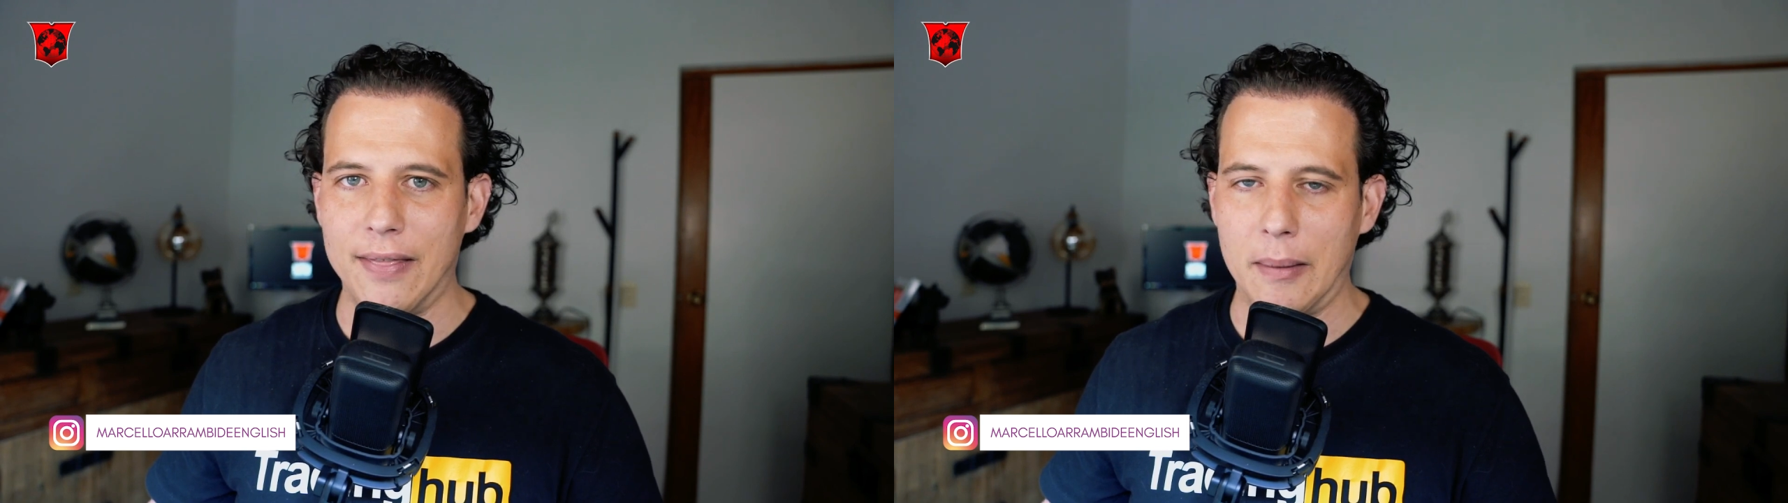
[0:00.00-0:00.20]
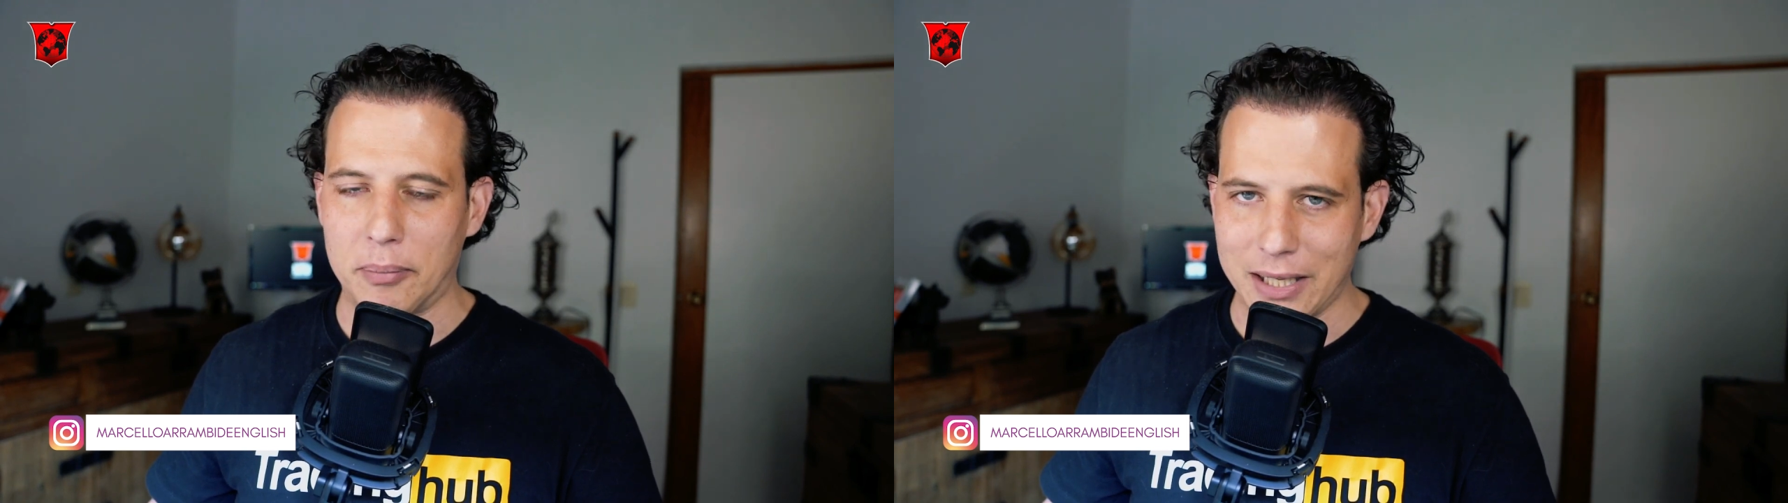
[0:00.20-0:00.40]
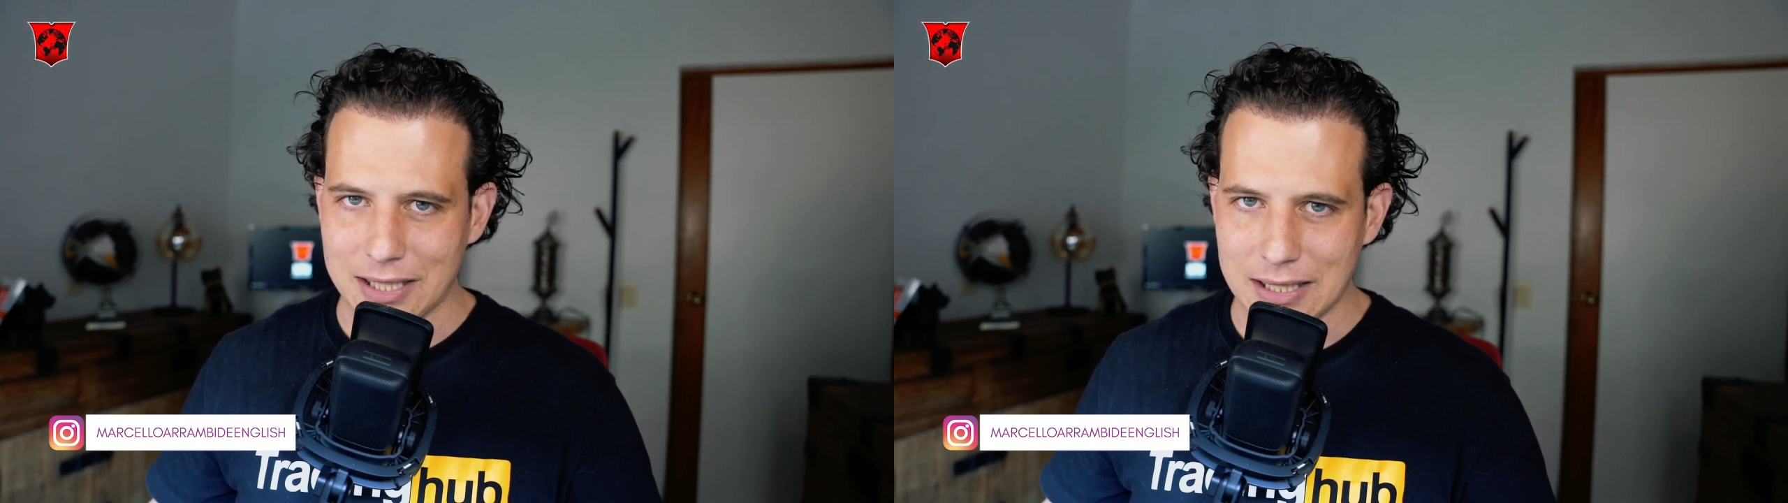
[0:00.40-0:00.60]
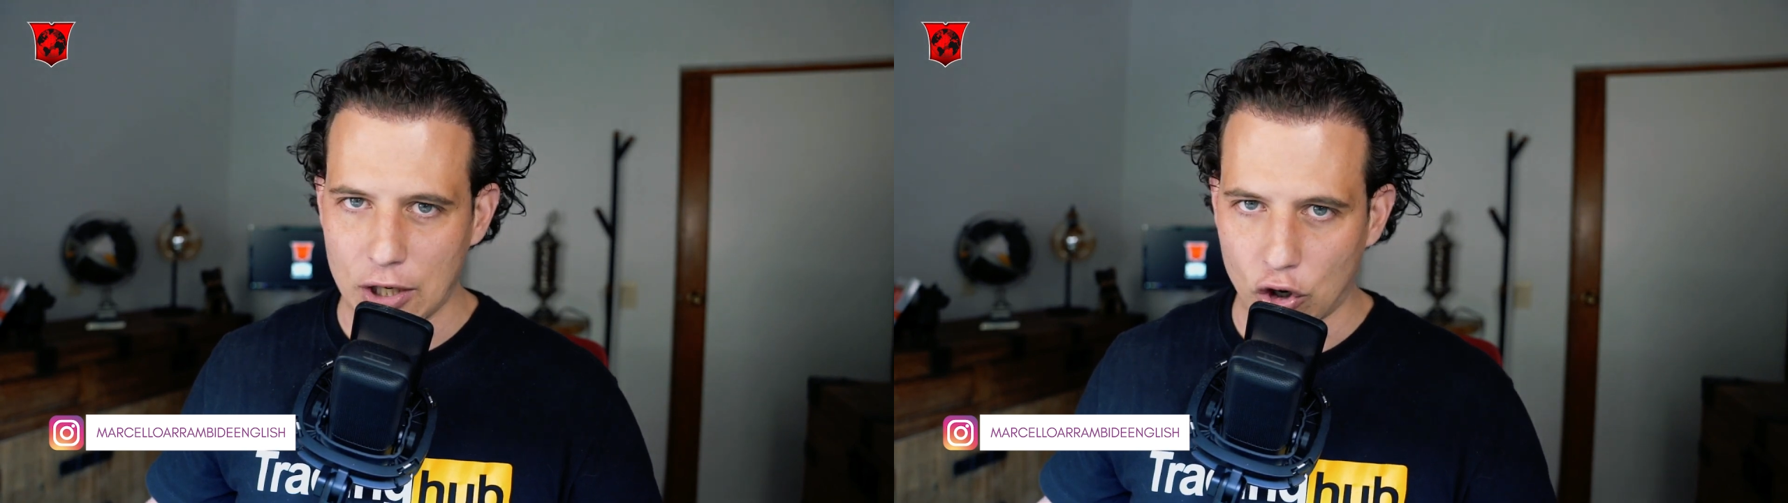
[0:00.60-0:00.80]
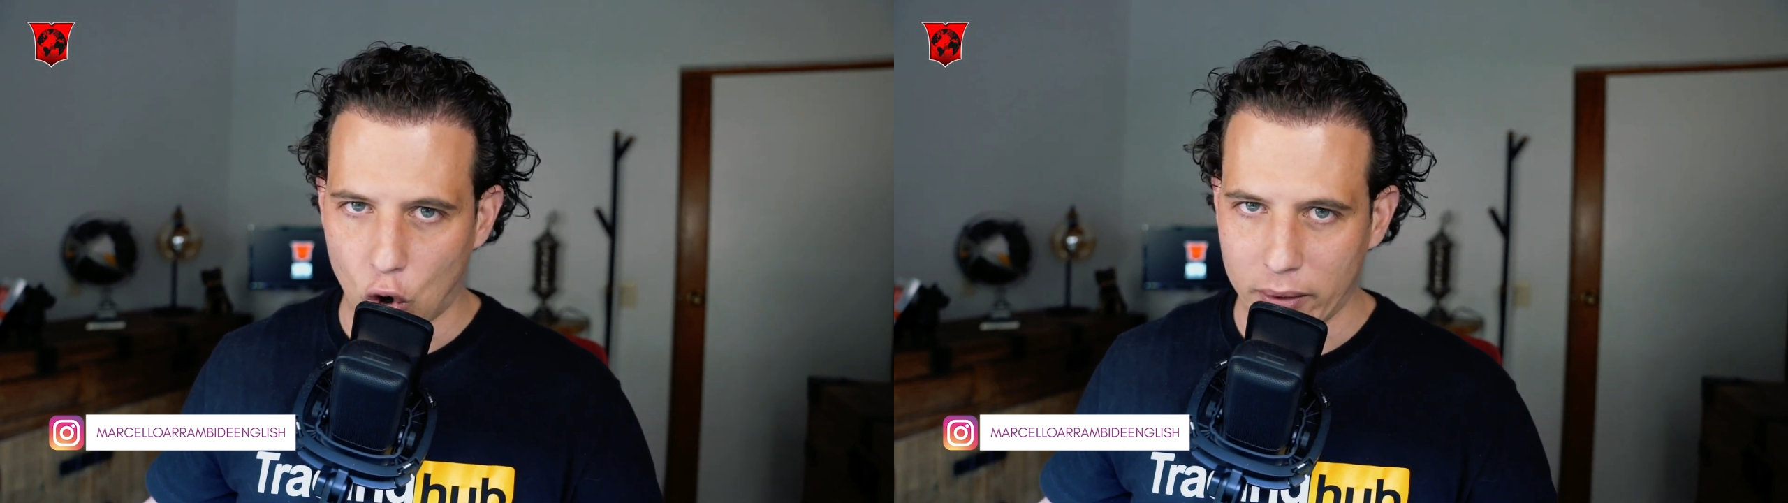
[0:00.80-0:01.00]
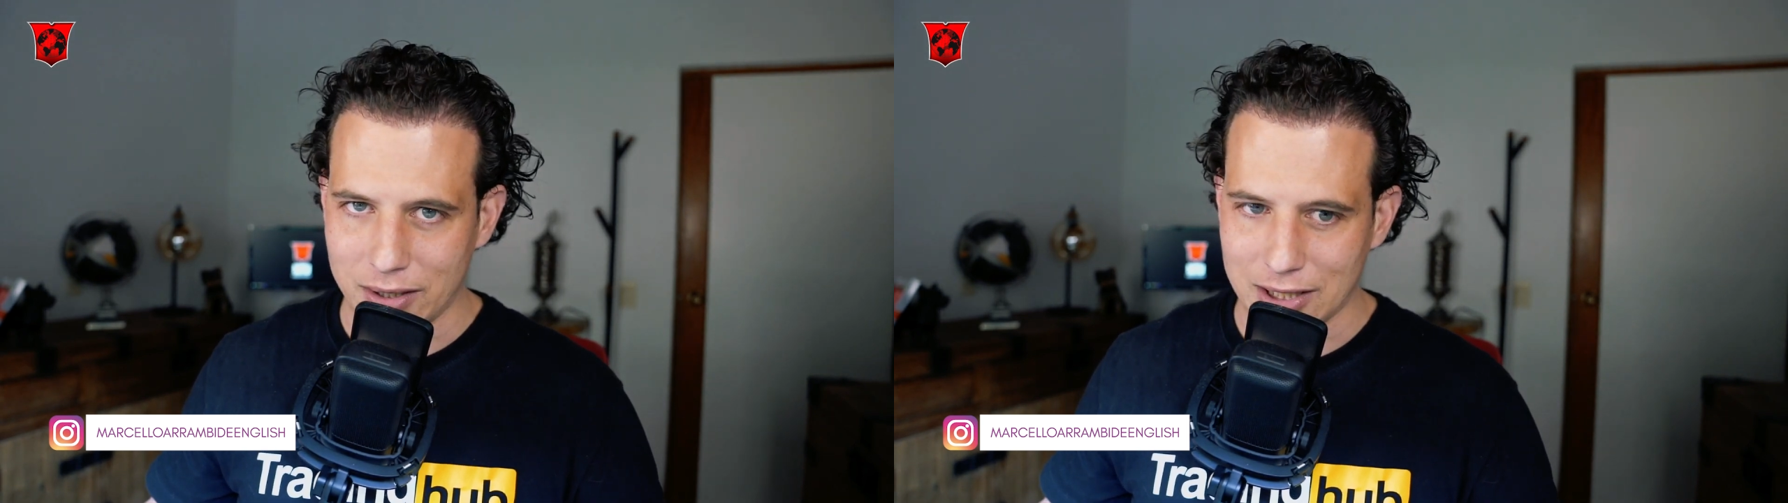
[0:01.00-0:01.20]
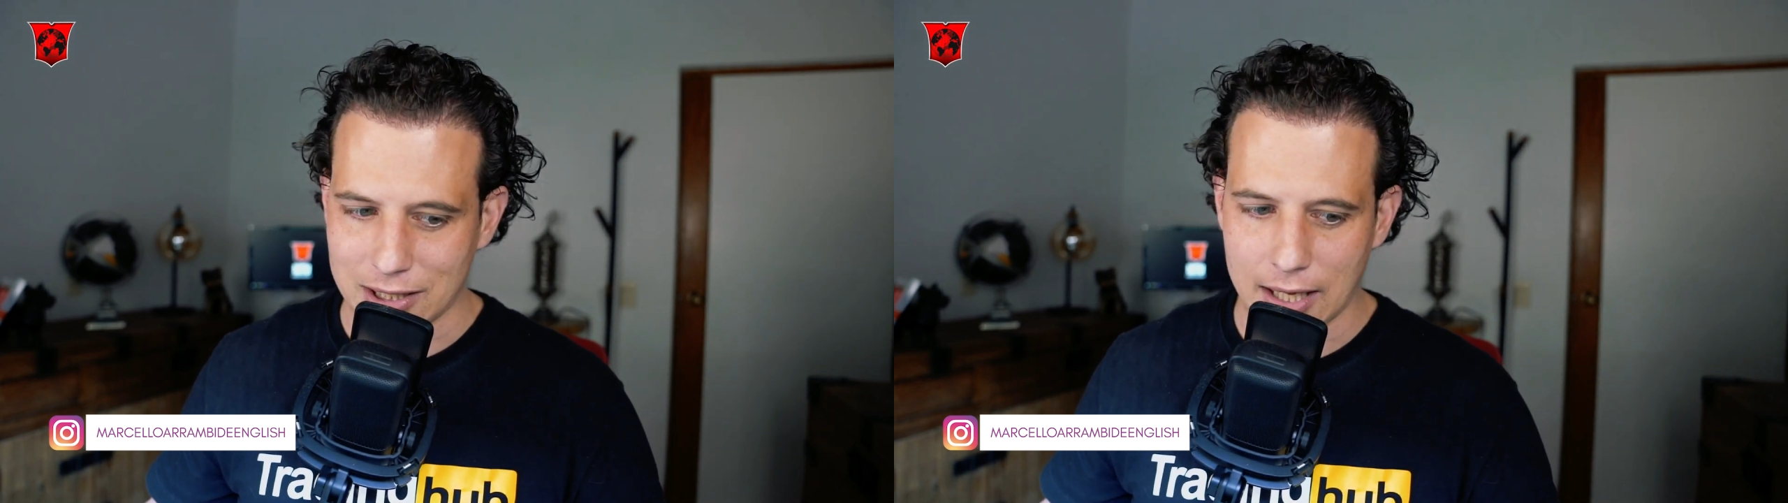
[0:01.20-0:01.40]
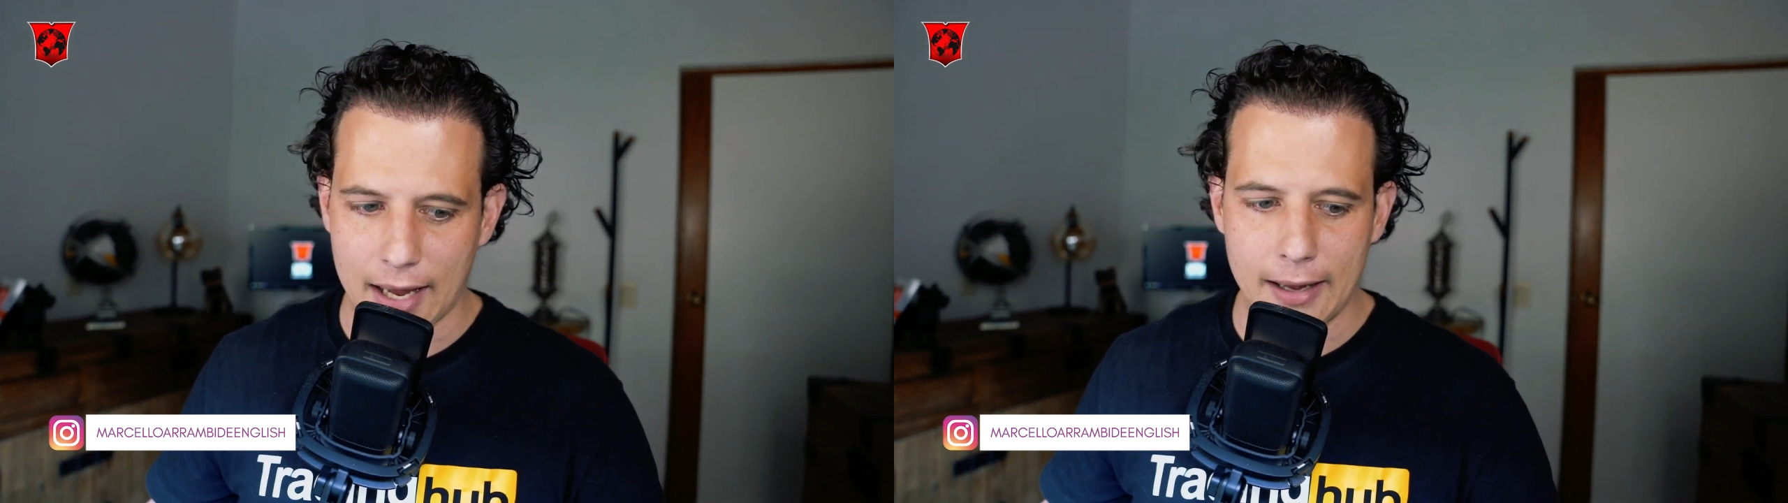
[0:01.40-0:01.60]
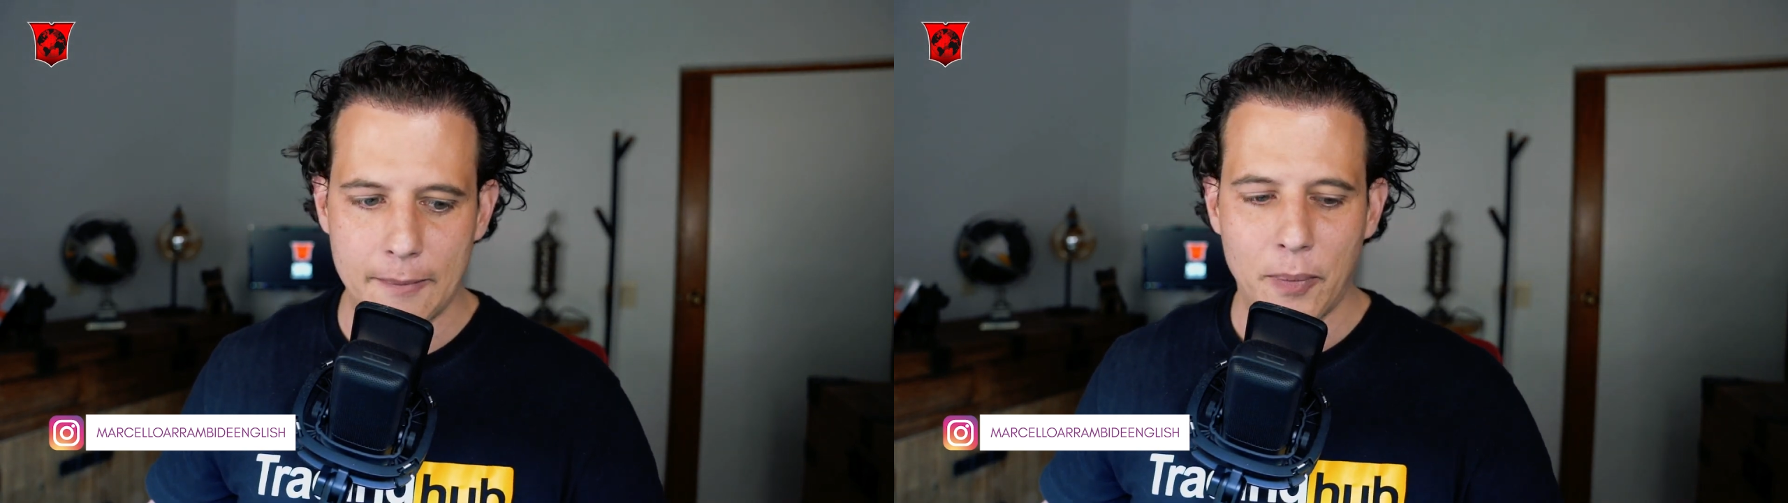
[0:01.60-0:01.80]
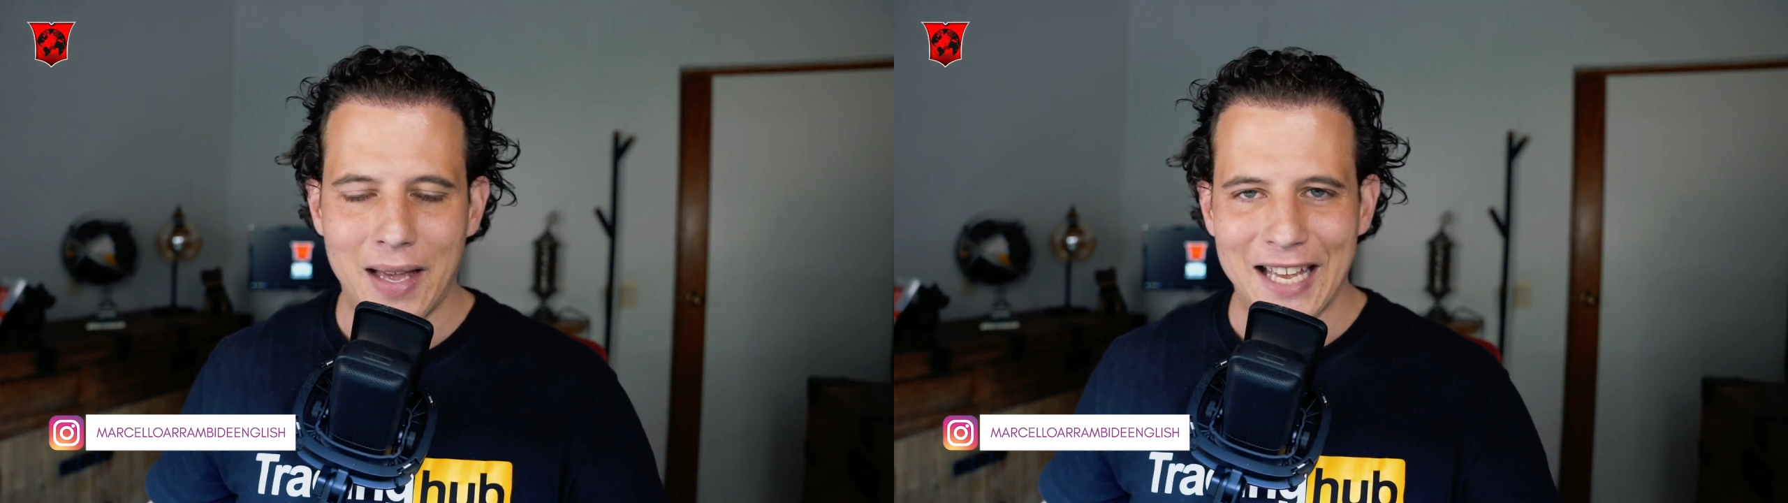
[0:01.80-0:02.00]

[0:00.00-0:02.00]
the places that you're going to stay,